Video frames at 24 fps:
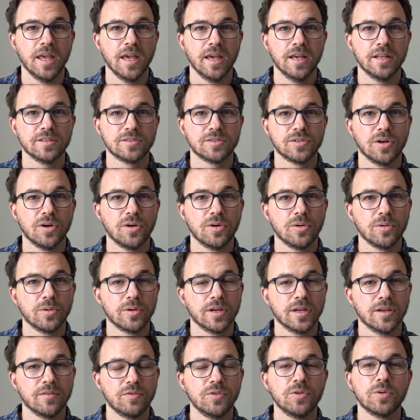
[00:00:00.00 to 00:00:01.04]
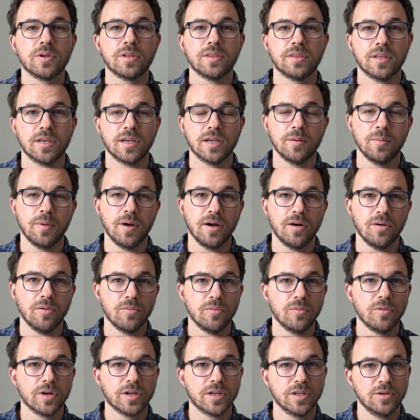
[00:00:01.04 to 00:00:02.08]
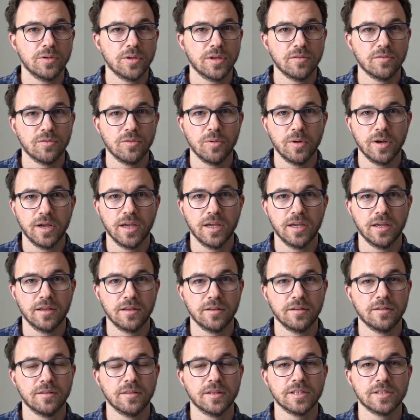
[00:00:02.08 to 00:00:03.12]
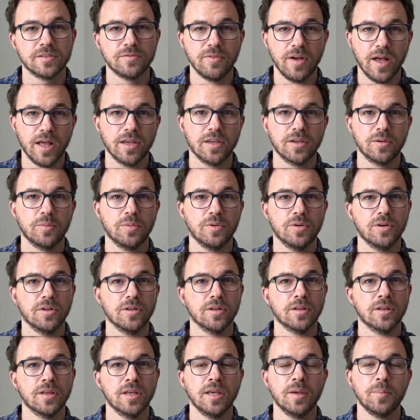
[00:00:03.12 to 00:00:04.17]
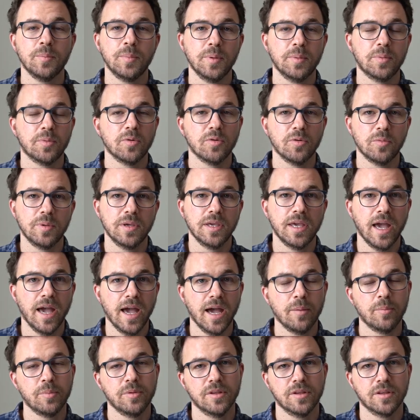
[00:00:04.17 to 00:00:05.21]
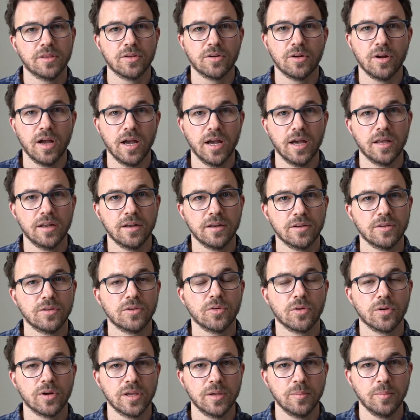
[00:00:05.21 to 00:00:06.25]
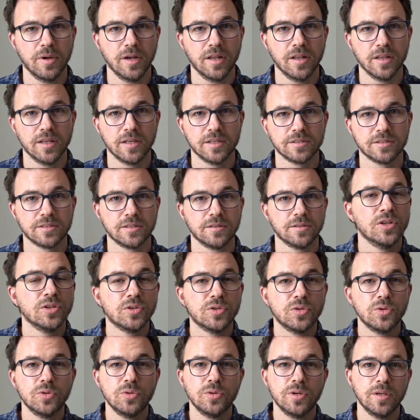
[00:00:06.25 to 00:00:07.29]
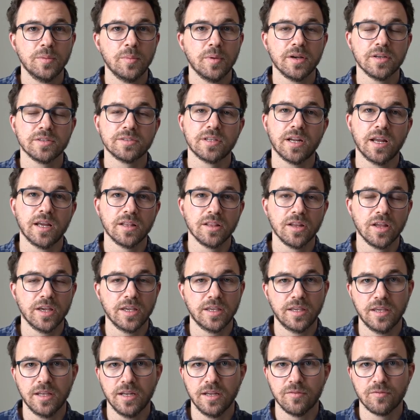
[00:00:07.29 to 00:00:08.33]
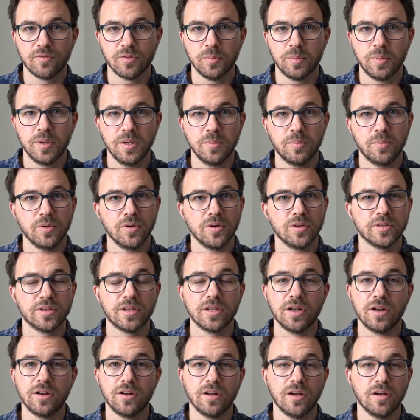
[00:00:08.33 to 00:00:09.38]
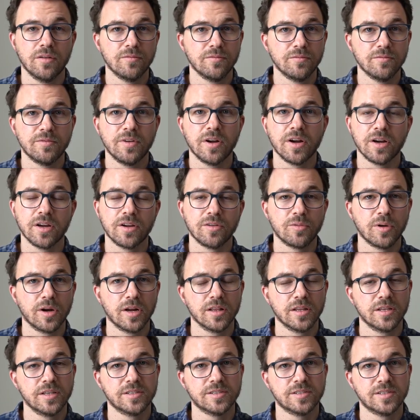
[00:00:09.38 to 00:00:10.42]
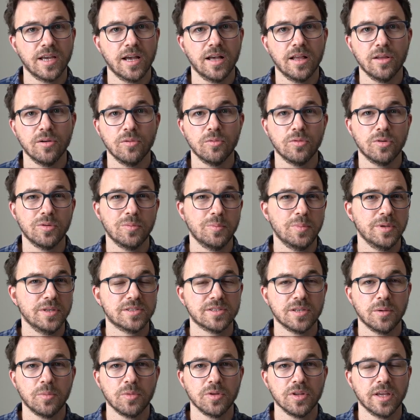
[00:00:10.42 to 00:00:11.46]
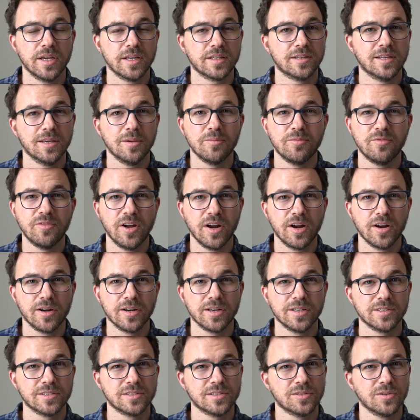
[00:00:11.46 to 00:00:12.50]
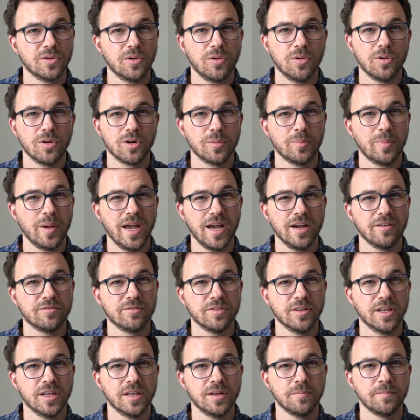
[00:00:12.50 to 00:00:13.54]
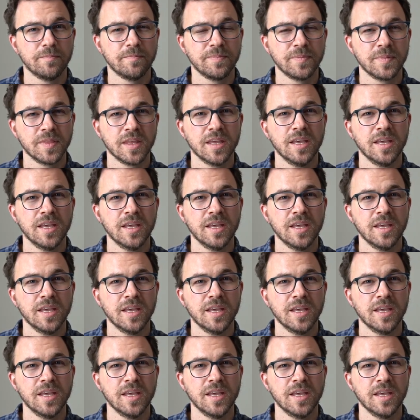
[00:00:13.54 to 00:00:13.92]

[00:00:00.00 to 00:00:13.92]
And so if you can think about what can you give away that's valuable, people will be happy that they're on your email list. two emails that I like getting from people that very rarely sell would be someone like Tim Ferriss or Pat Flynn.